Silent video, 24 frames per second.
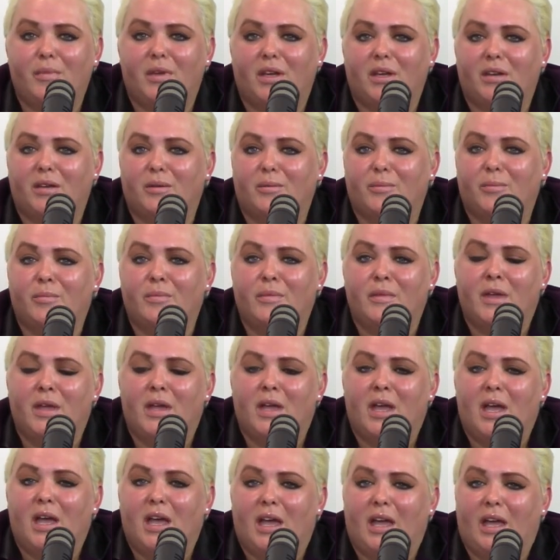Um,
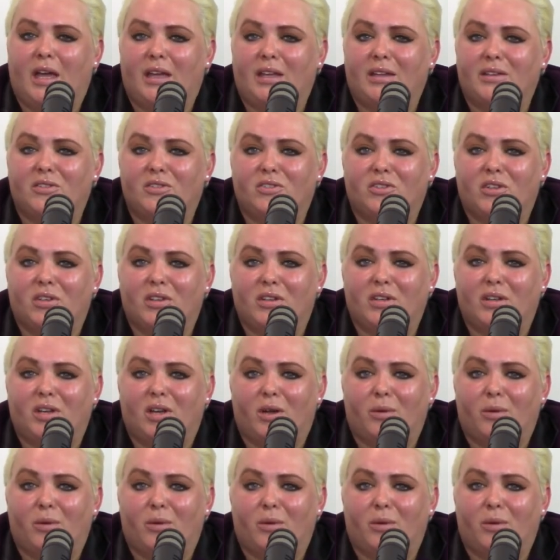And uh,